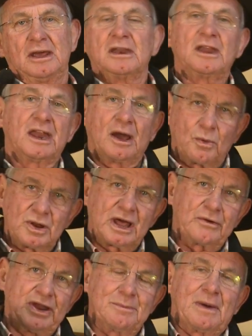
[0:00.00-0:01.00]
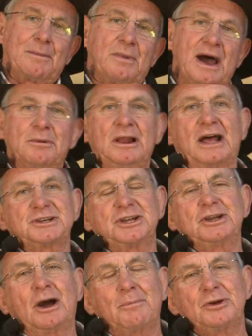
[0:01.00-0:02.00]
No, well, I read my Bible. I
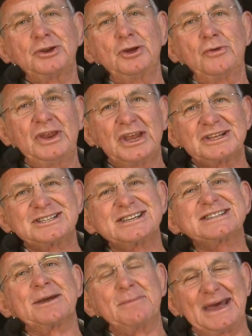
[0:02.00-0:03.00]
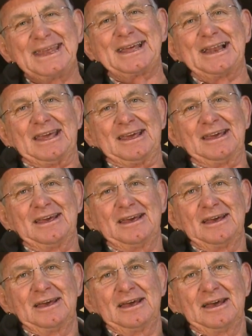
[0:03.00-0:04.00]
said, yeah, but do you read it systematically?
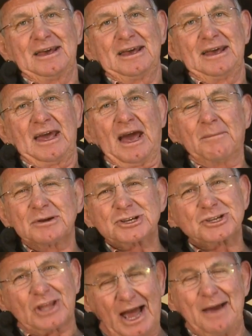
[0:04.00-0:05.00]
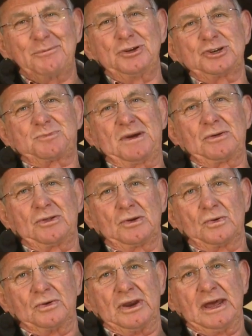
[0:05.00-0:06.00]
How much time do you spend with the
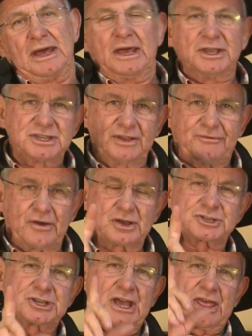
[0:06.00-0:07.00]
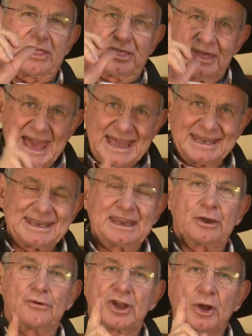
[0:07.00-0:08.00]
Lord? See, folks, that
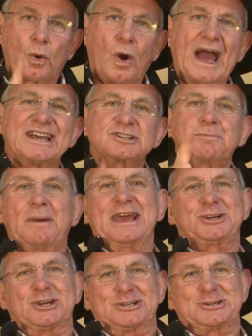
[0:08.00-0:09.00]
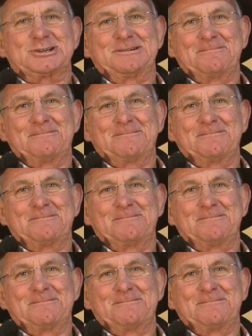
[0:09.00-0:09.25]
requires patience.